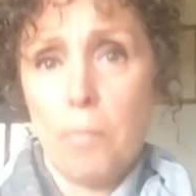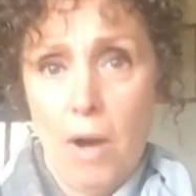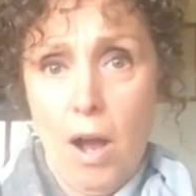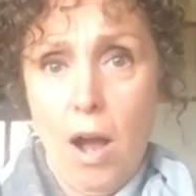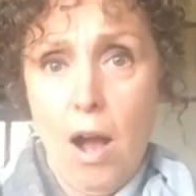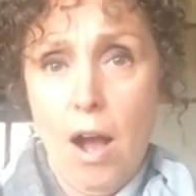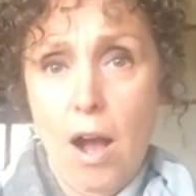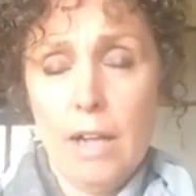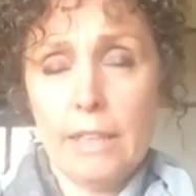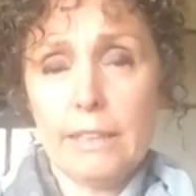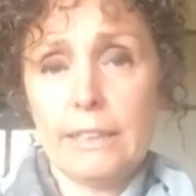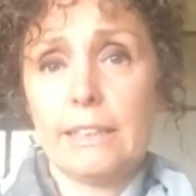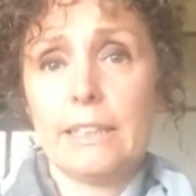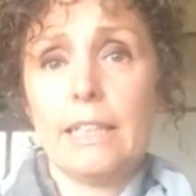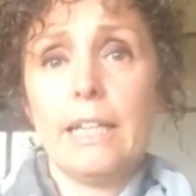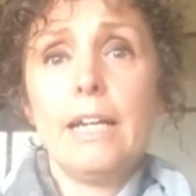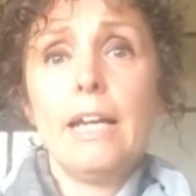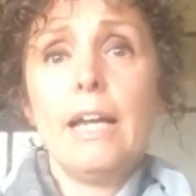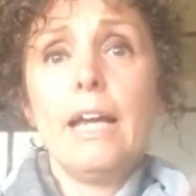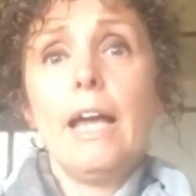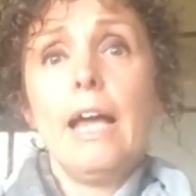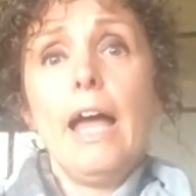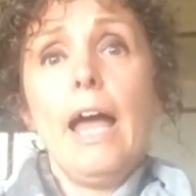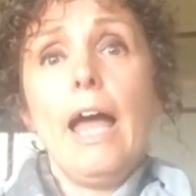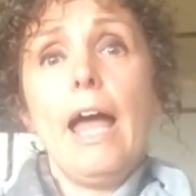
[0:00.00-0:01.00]
box.
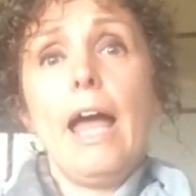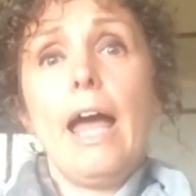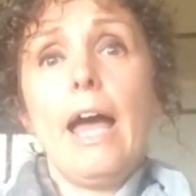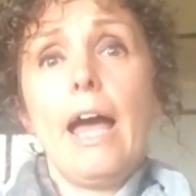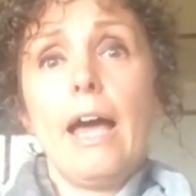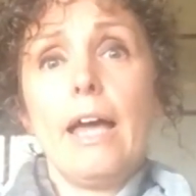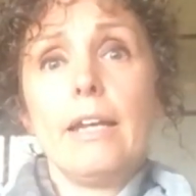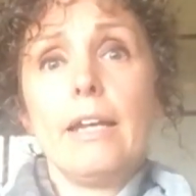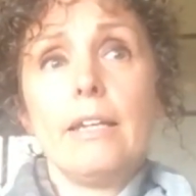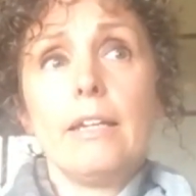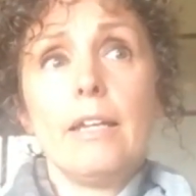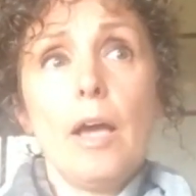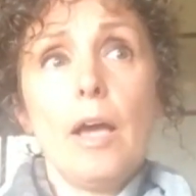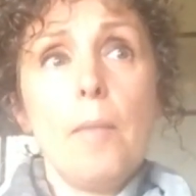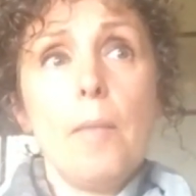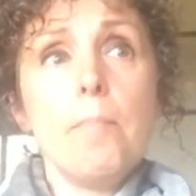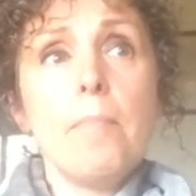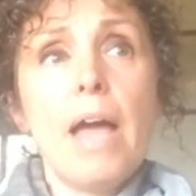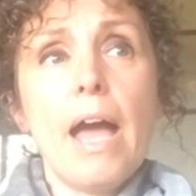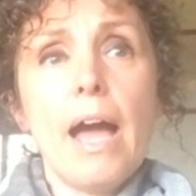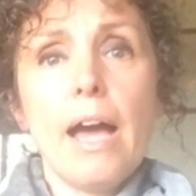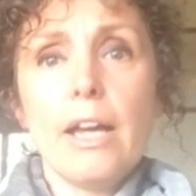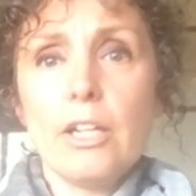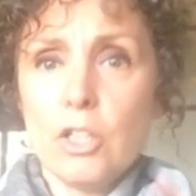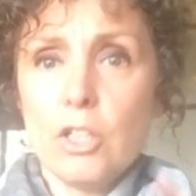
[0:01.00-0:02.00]
And
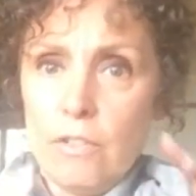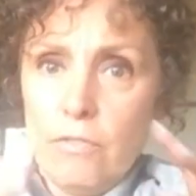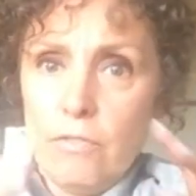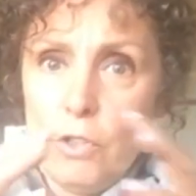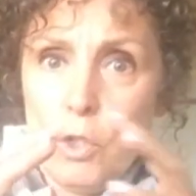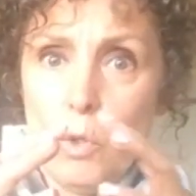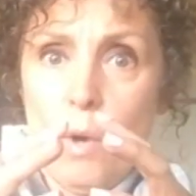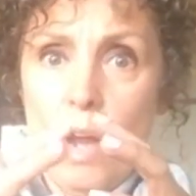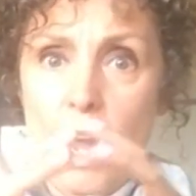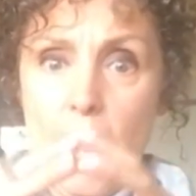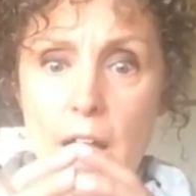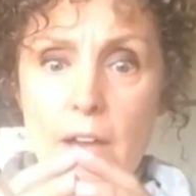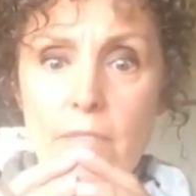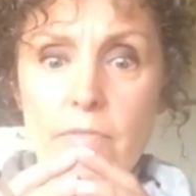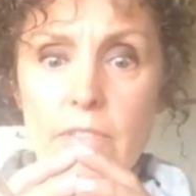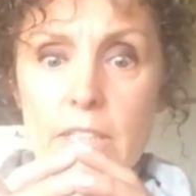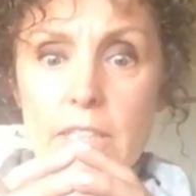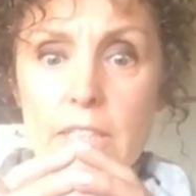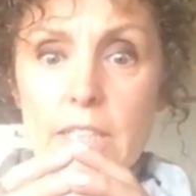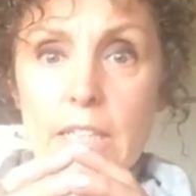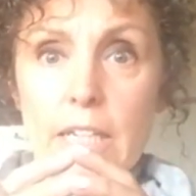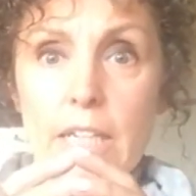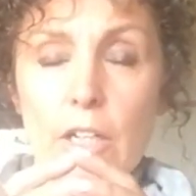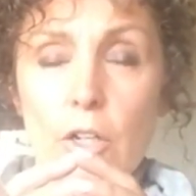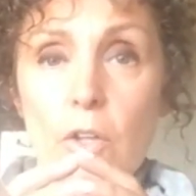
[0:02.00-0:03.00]
imagine if you have
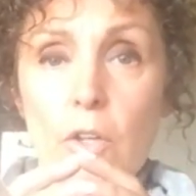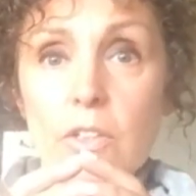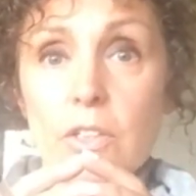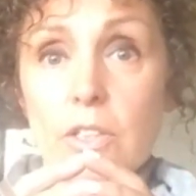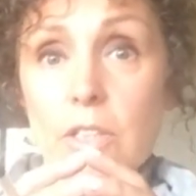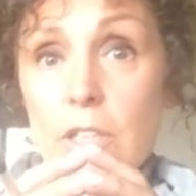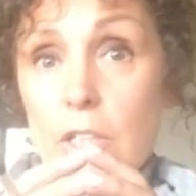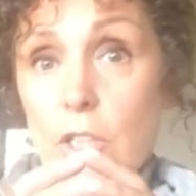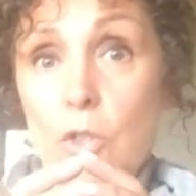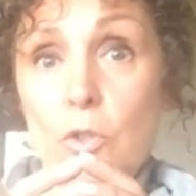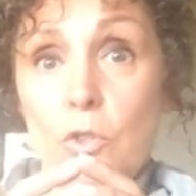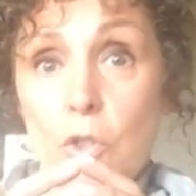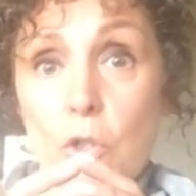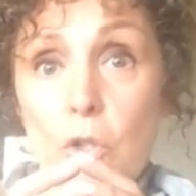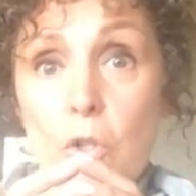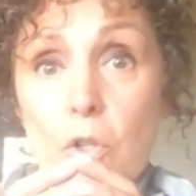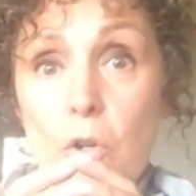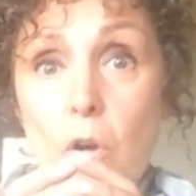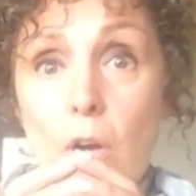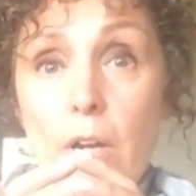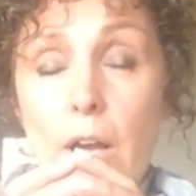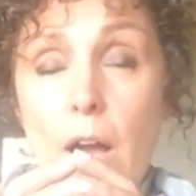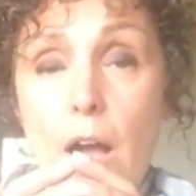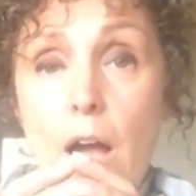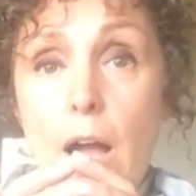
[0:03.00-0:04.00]
this thing and all of a sudden you turn
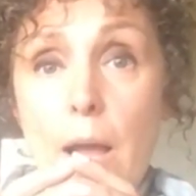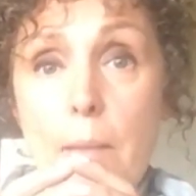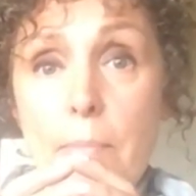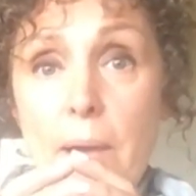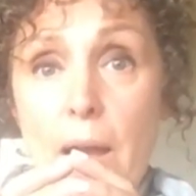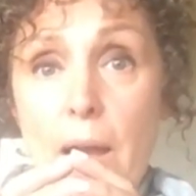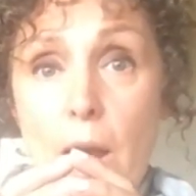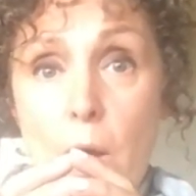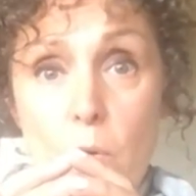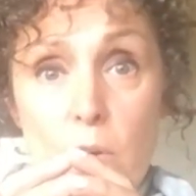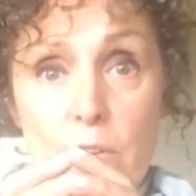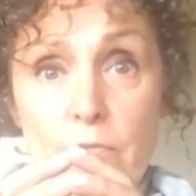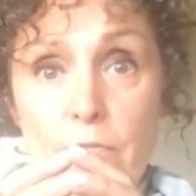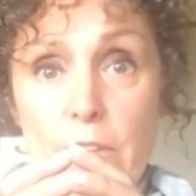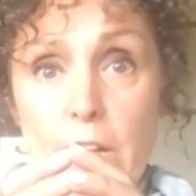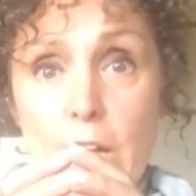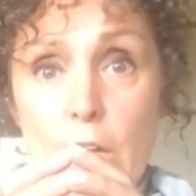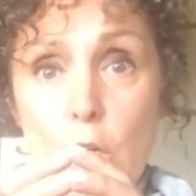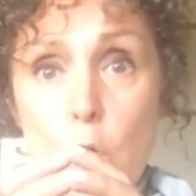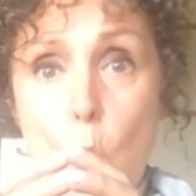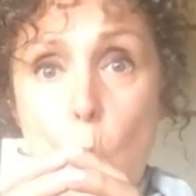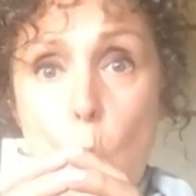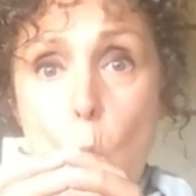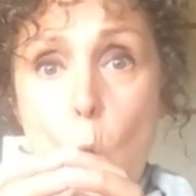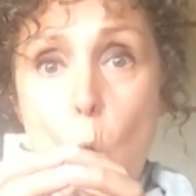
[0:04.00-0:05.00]
on a high powered fan,